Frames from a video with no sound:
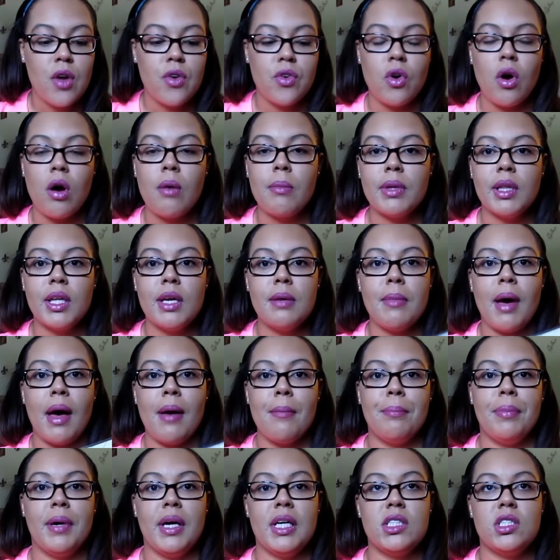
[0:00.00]
Normally
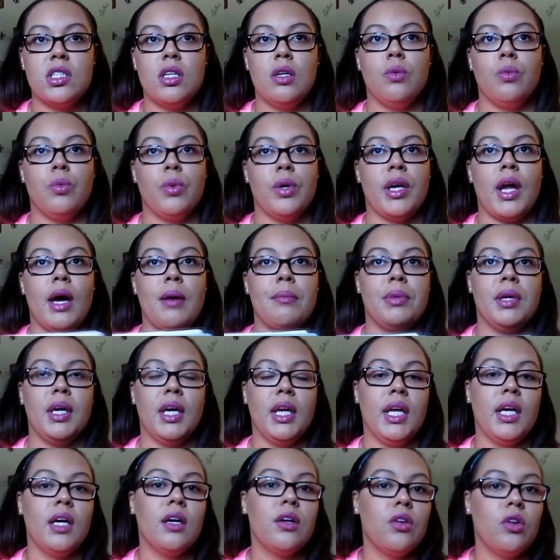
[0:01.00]
my budget when I'm
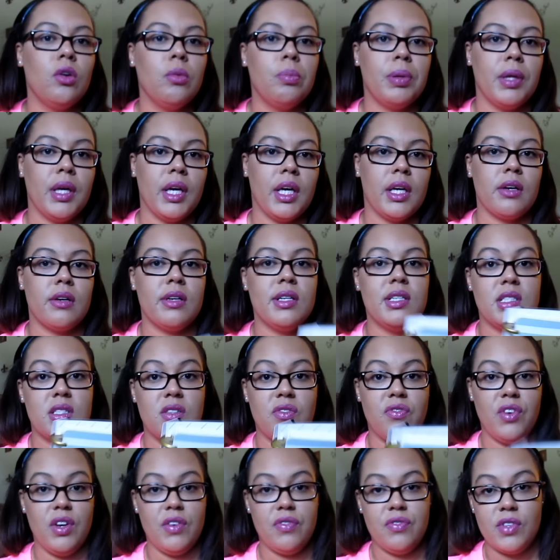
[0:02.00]
getting a new planner
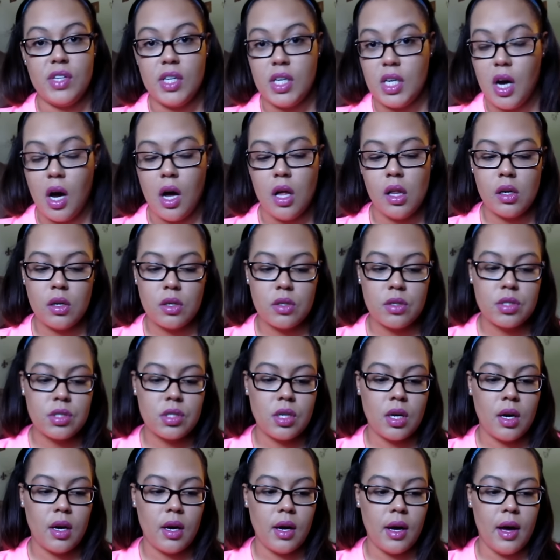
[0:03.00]
is $50.